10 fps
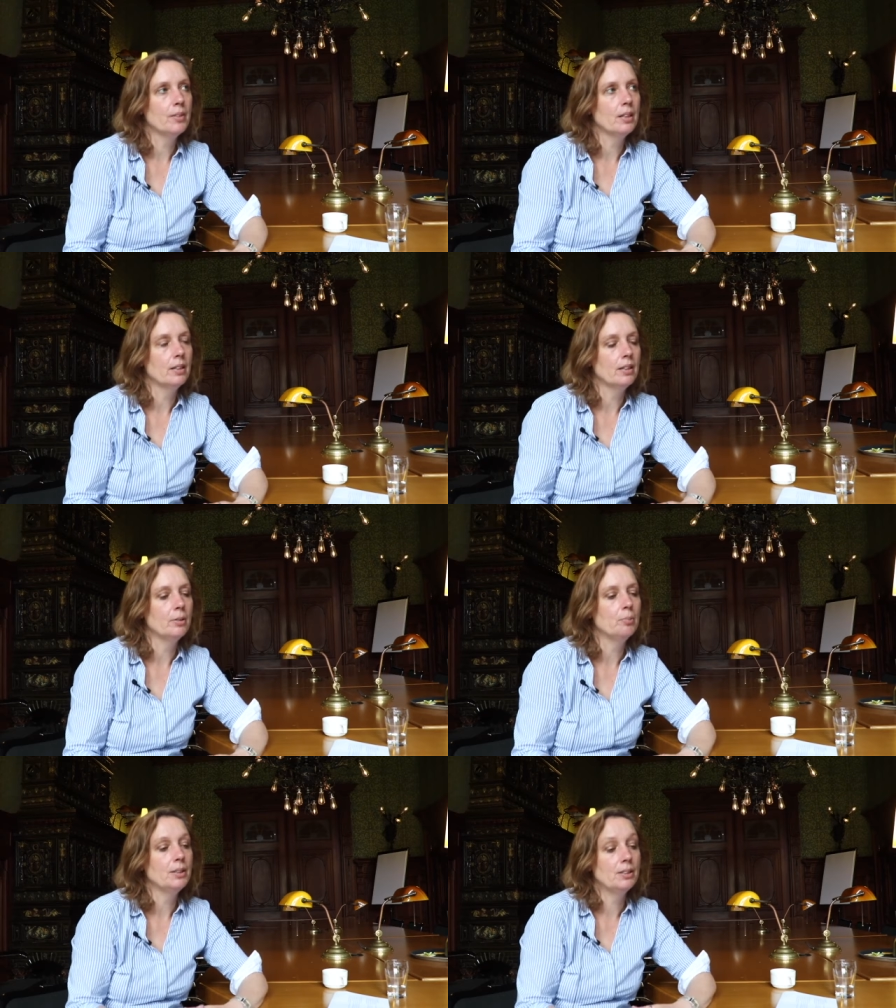
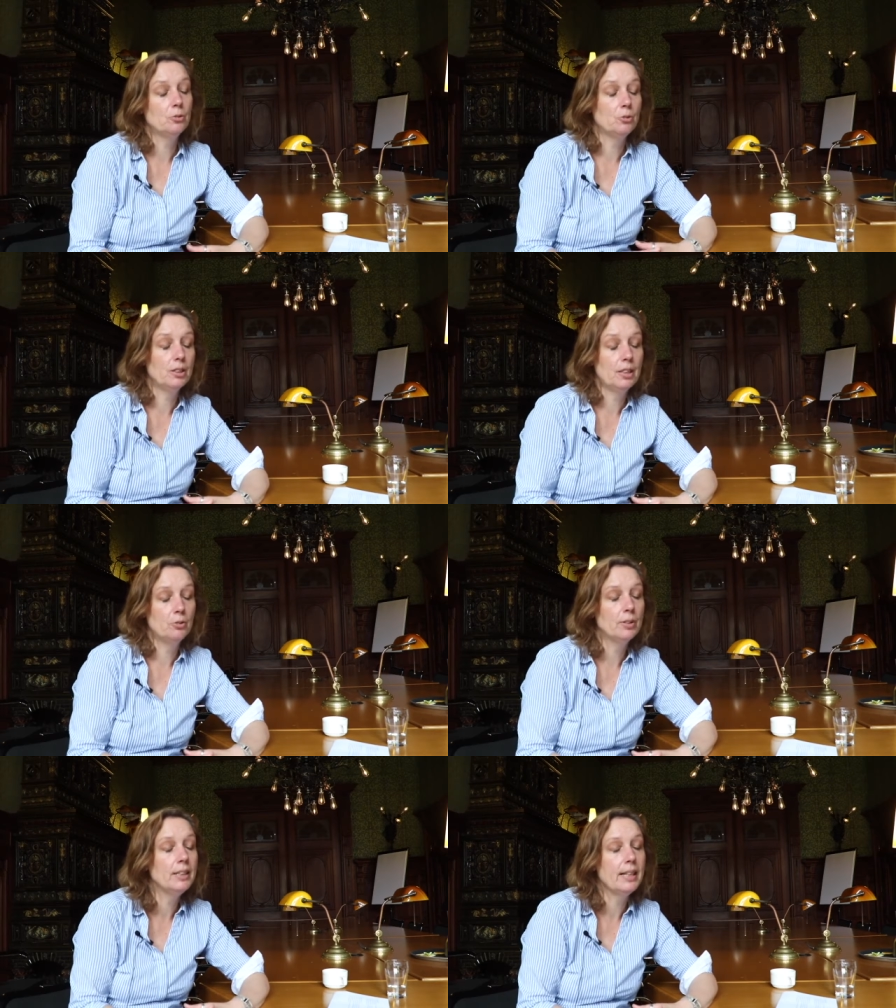uh, but it,
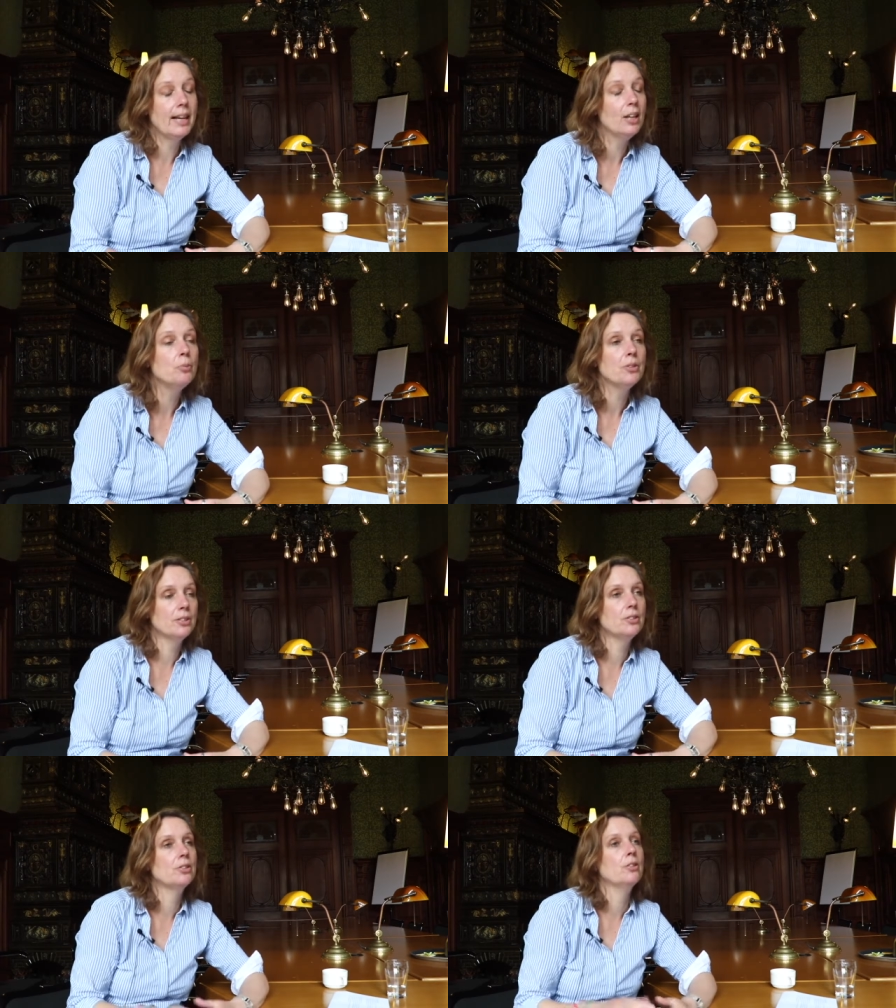it really helped
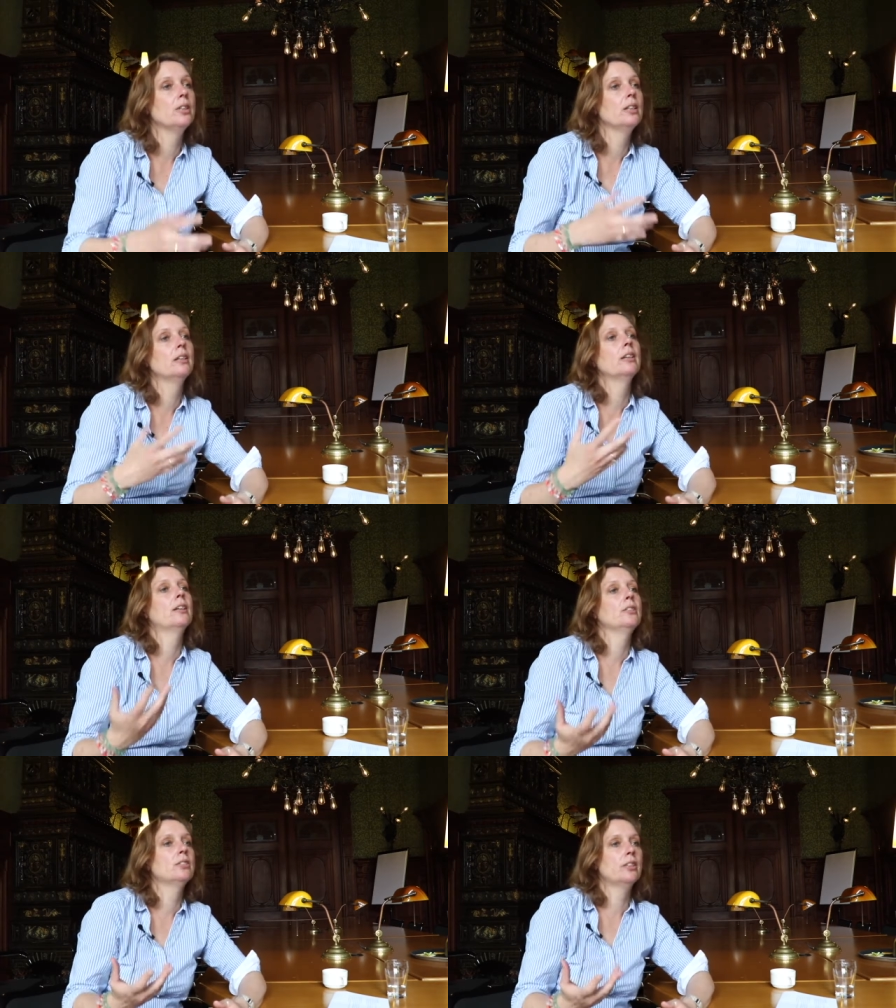us to think
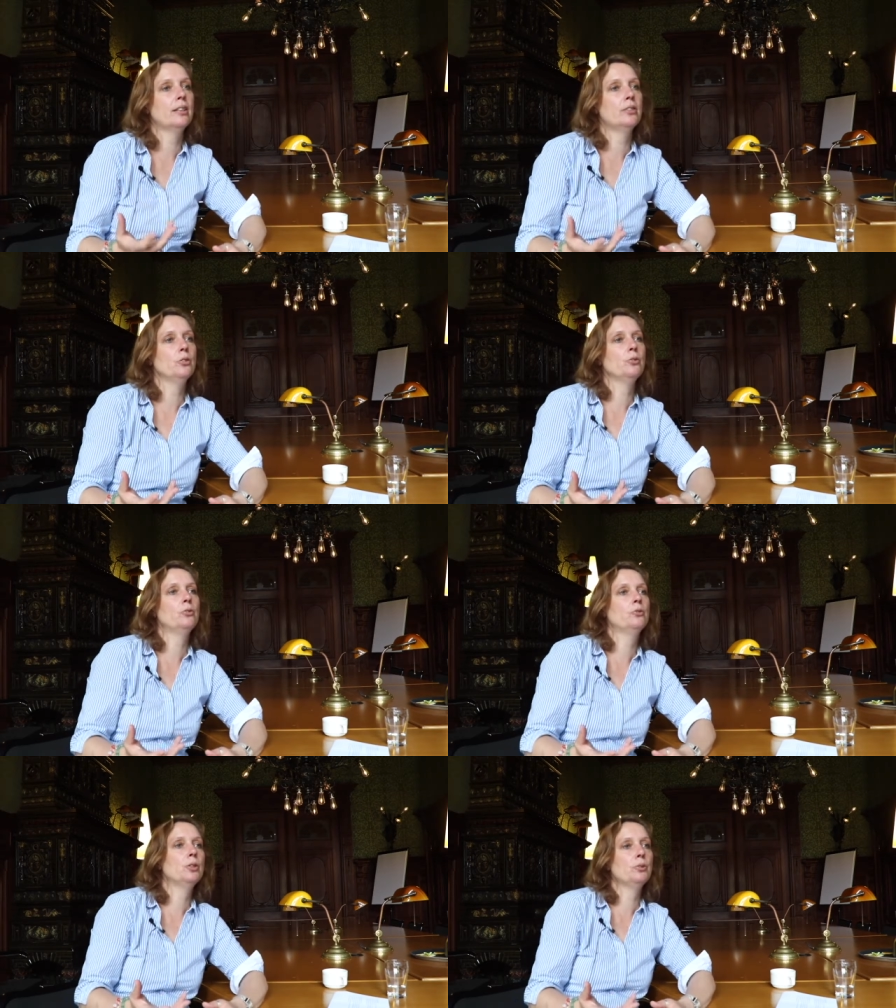outside
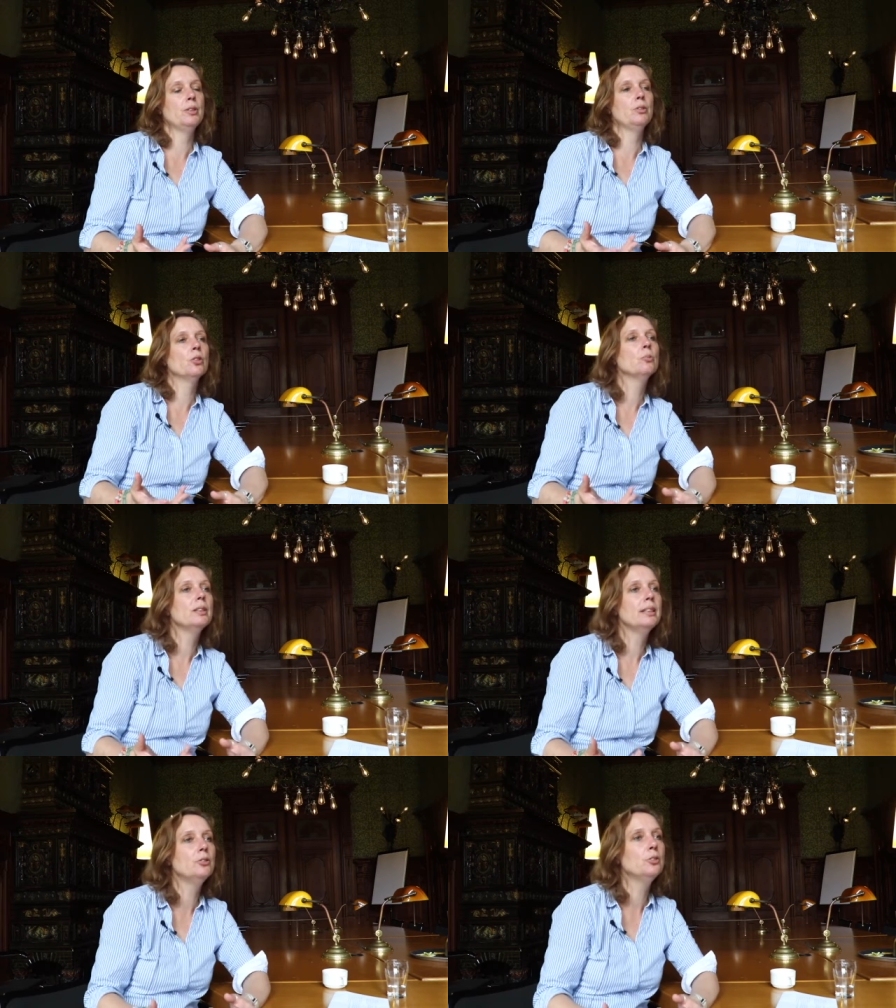of what we
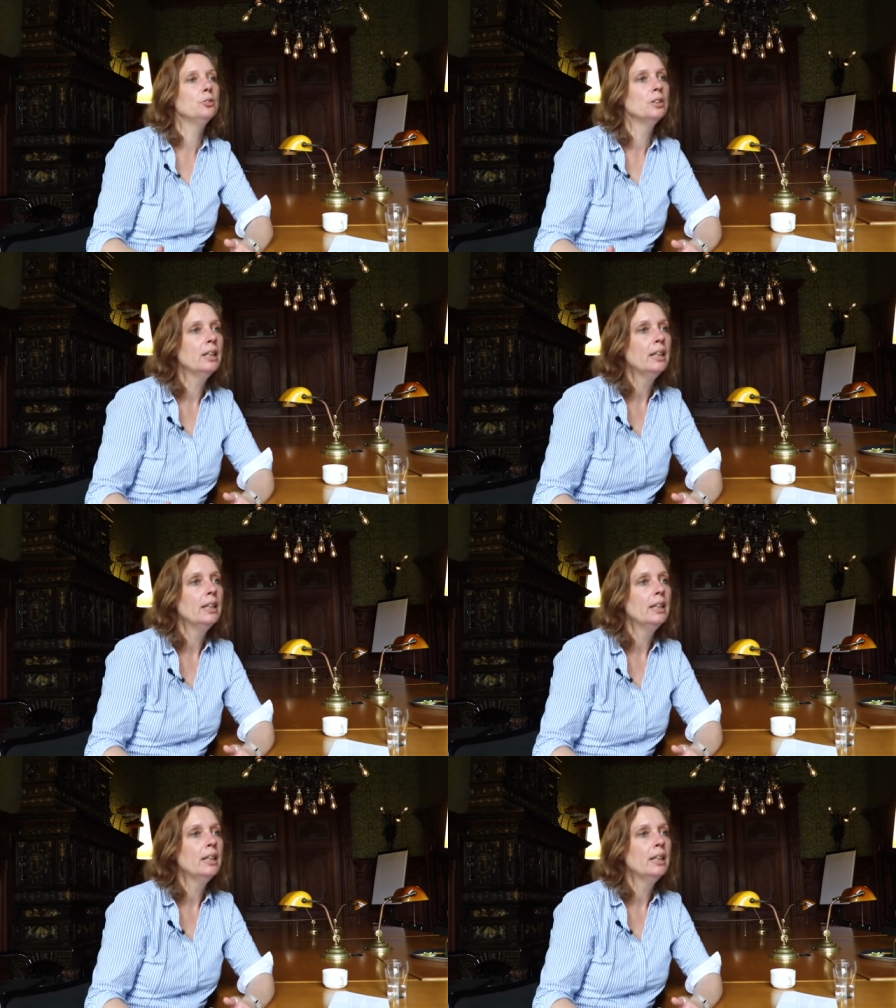normally do